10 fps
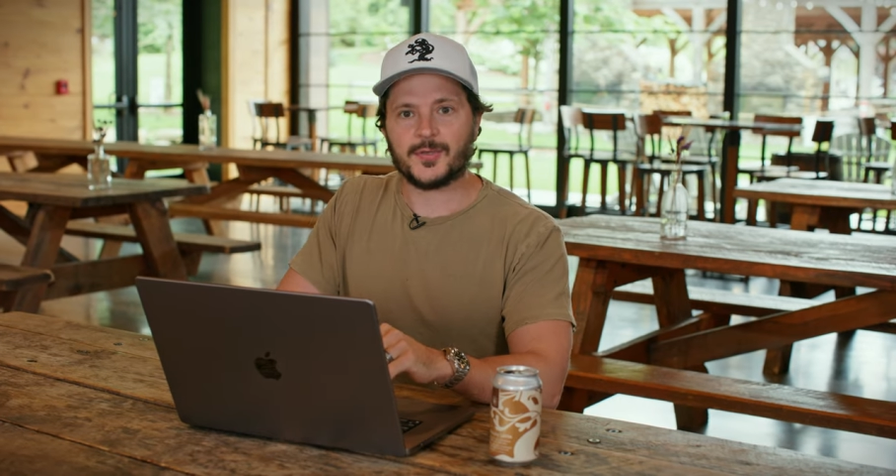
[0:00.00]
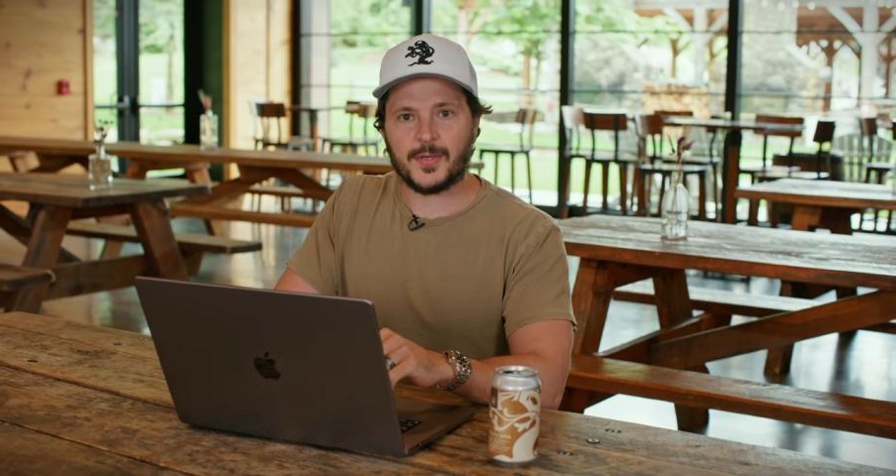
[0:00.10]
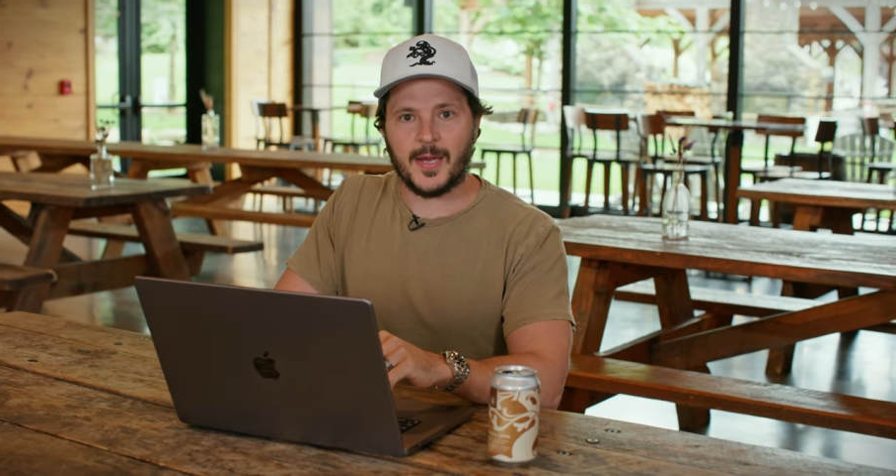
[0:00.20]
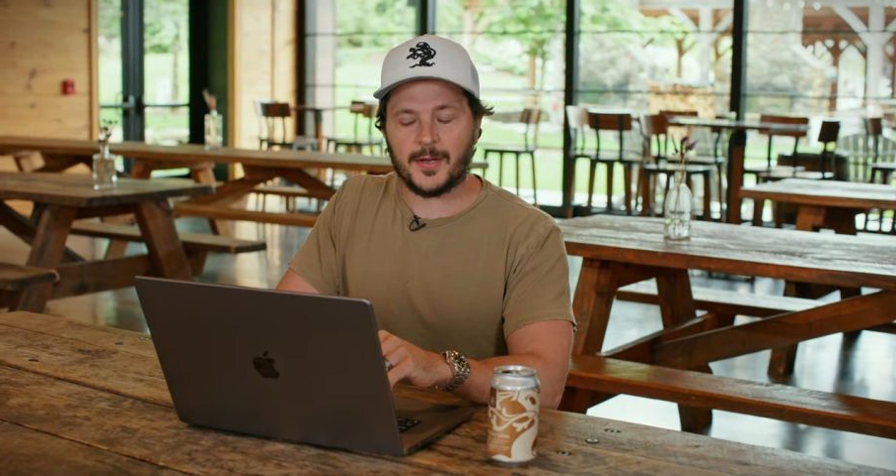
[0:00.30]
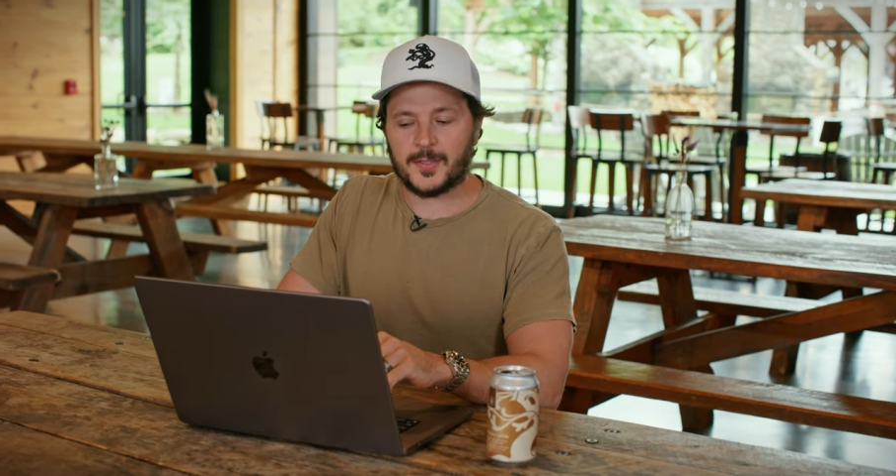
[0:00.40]

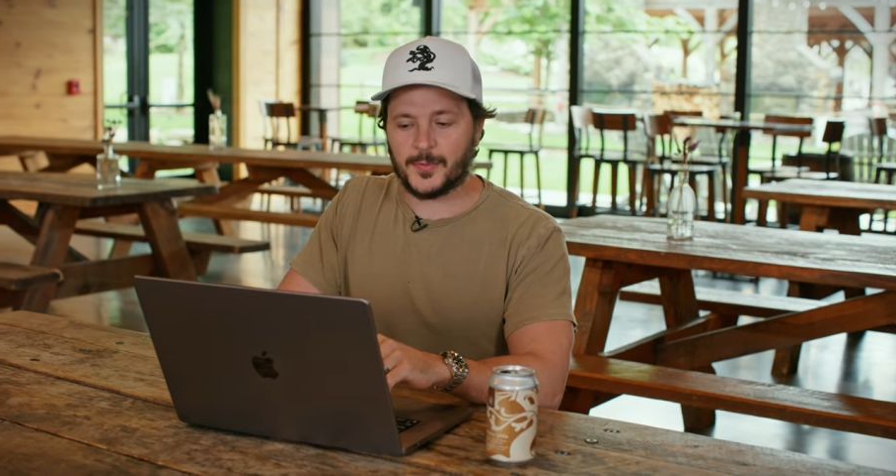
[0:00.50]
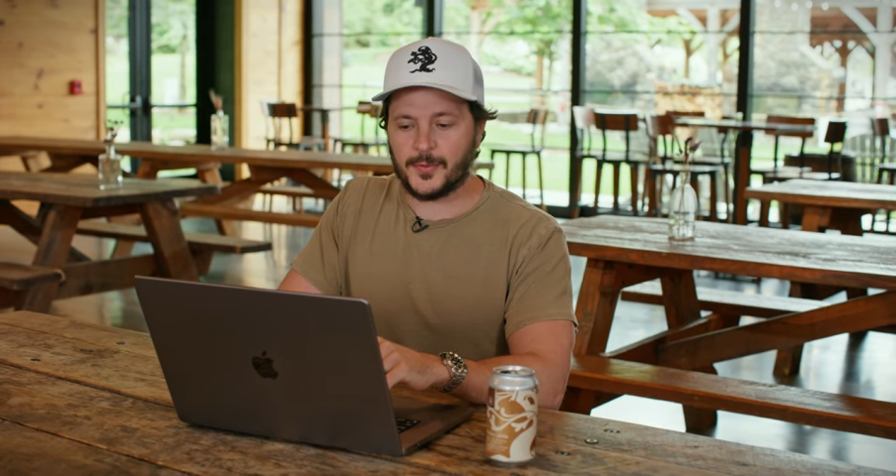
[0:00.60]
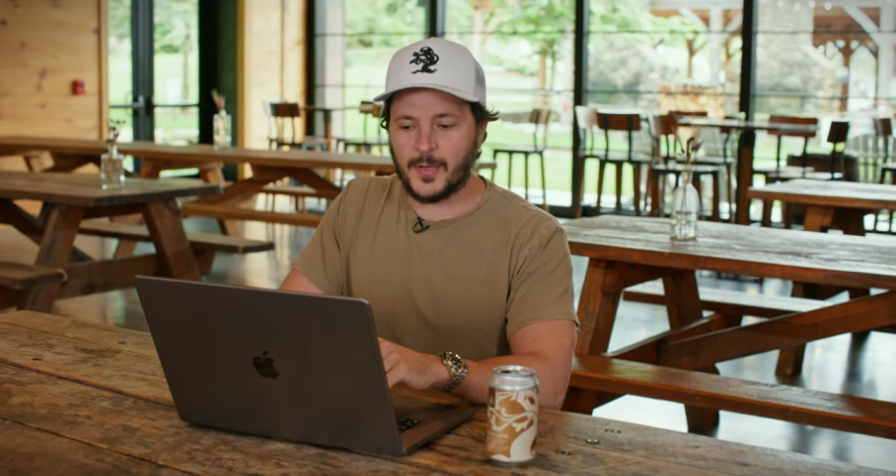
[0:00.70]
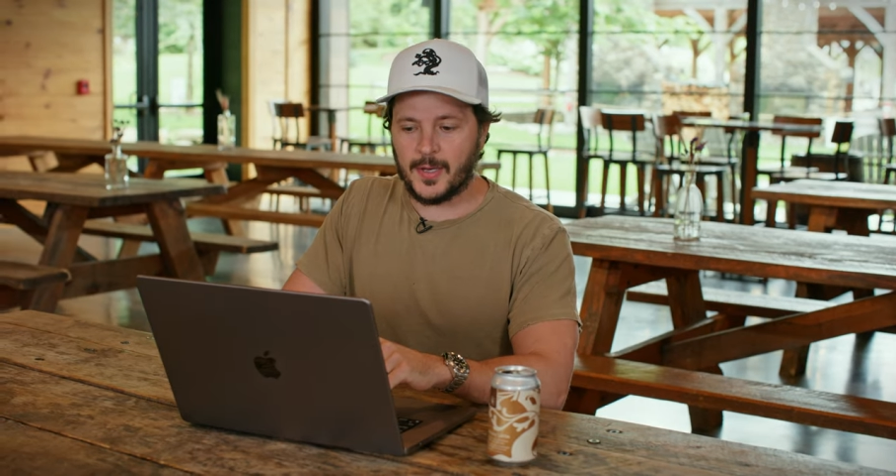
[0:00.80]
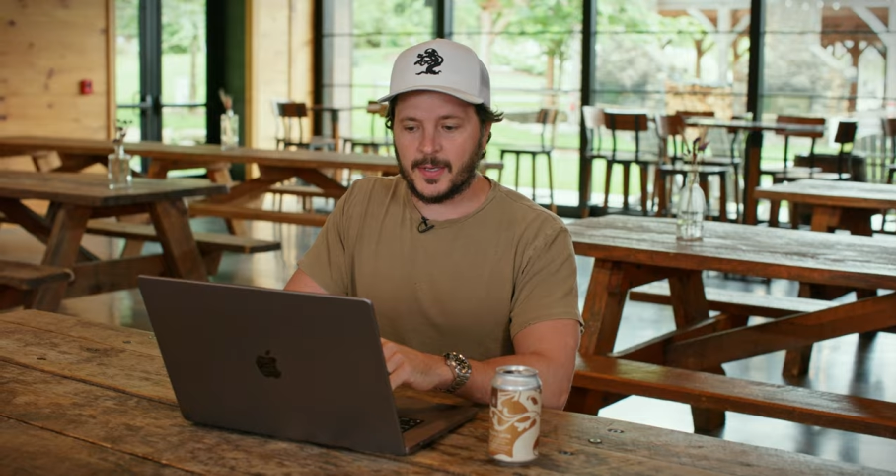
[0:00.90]

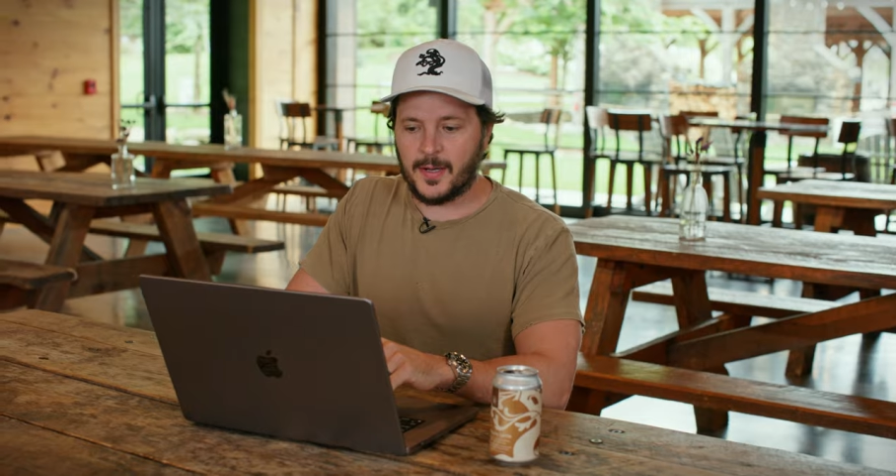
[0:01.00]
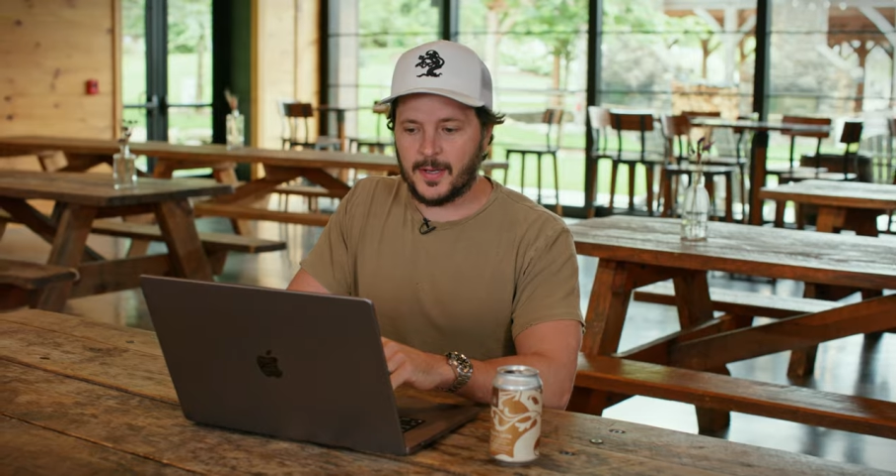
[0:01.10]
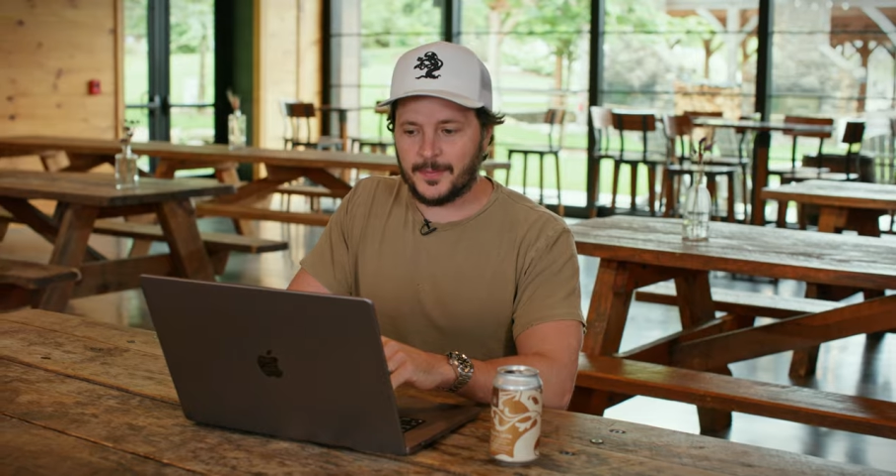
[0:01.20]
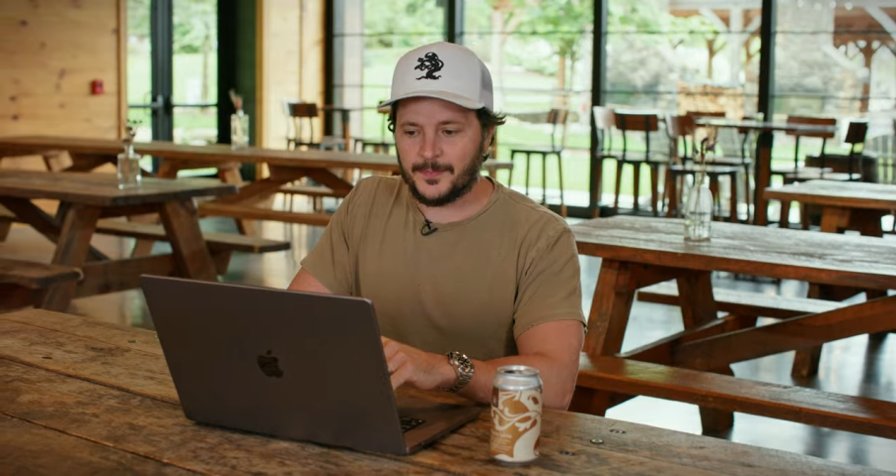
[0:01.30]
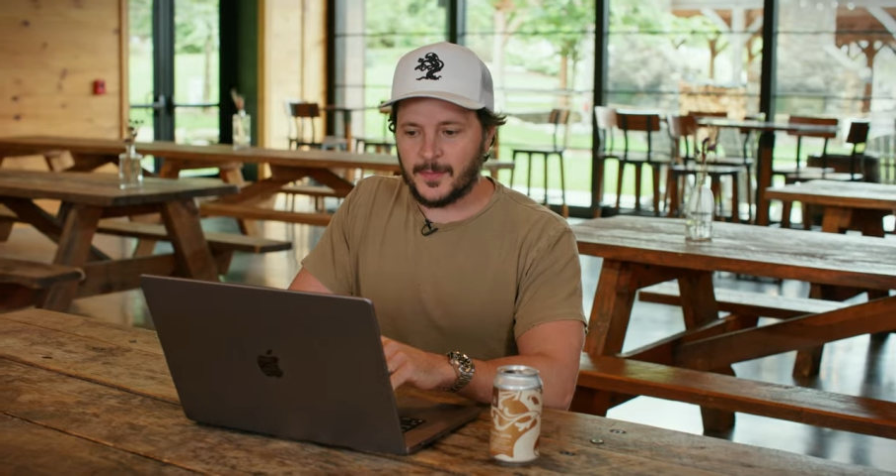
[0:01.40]

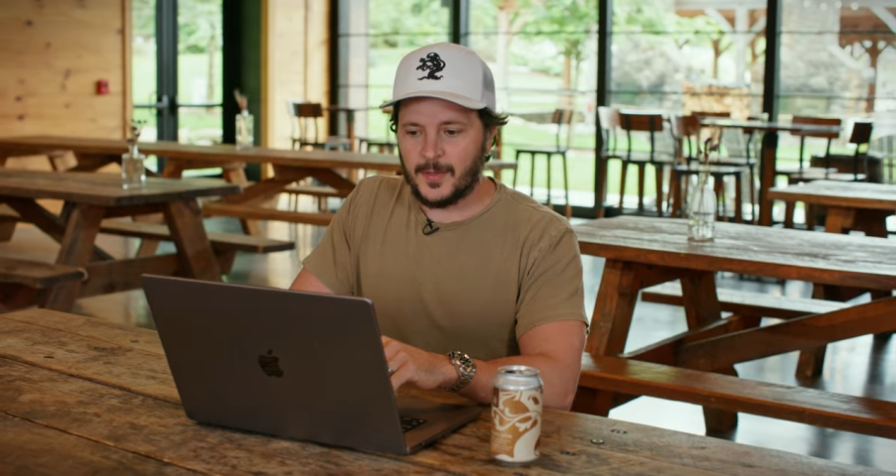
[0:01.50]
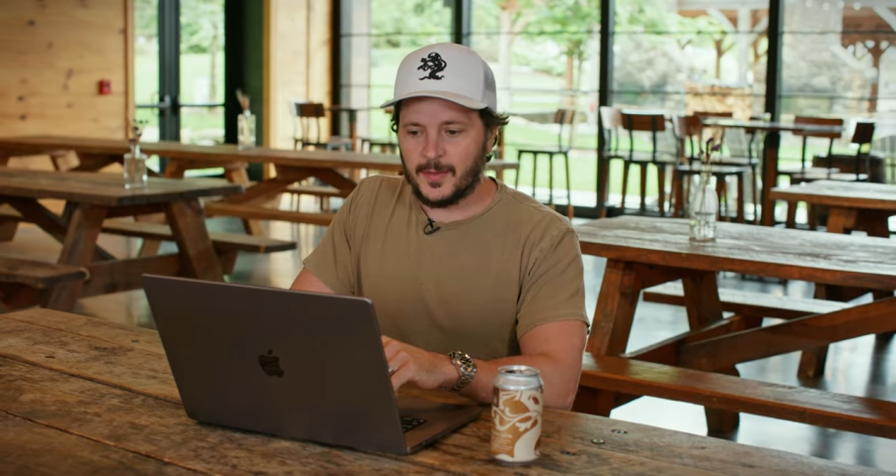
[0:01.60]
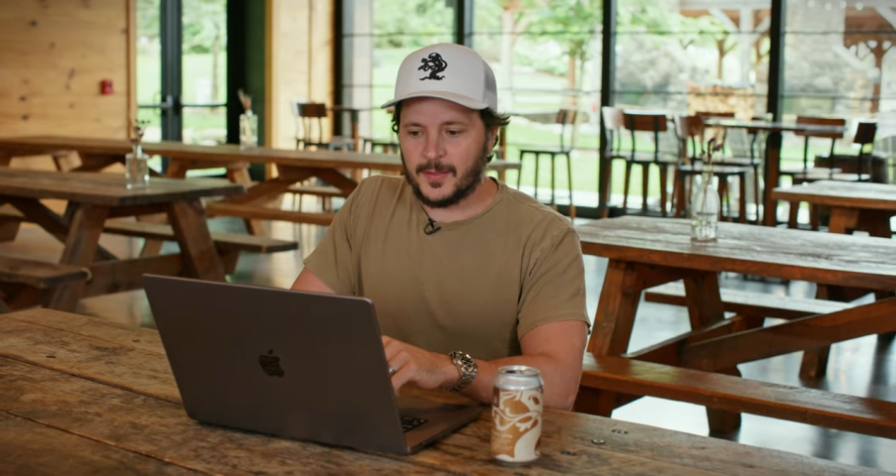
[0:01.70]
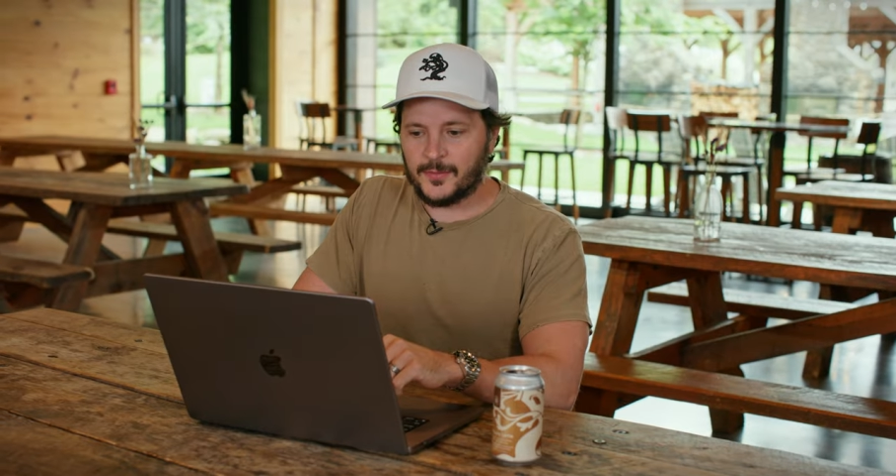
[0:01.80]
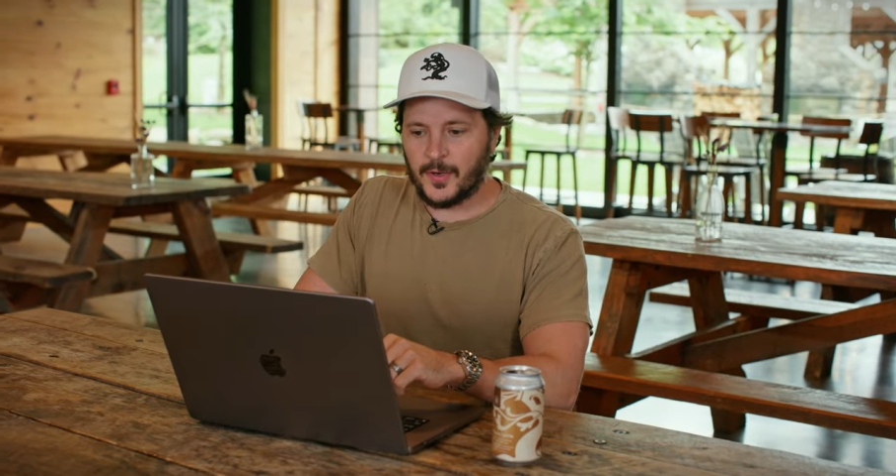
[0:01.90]
treehousebrew.com.
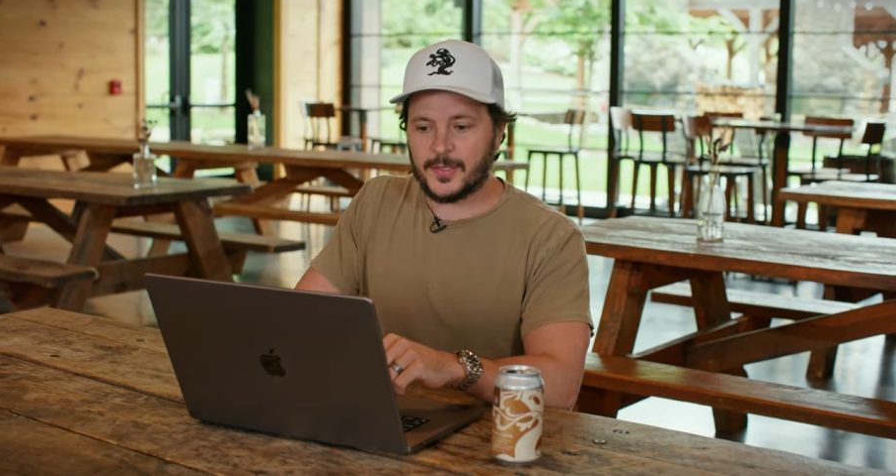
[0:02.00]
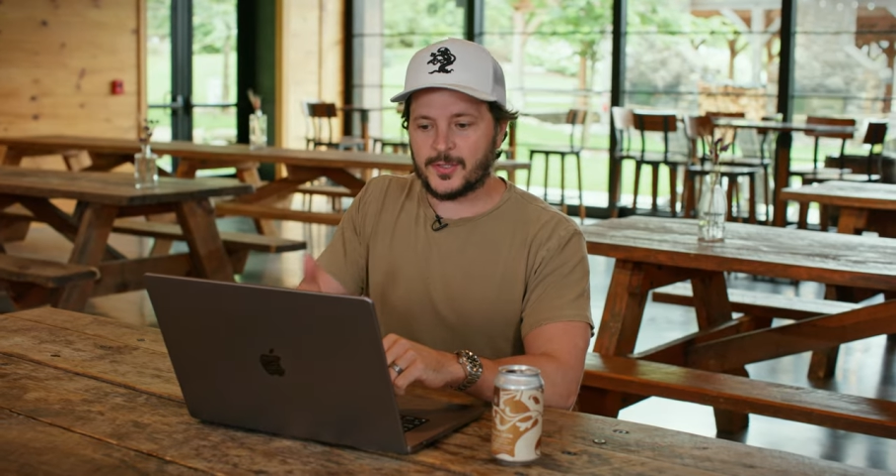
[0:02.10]
Very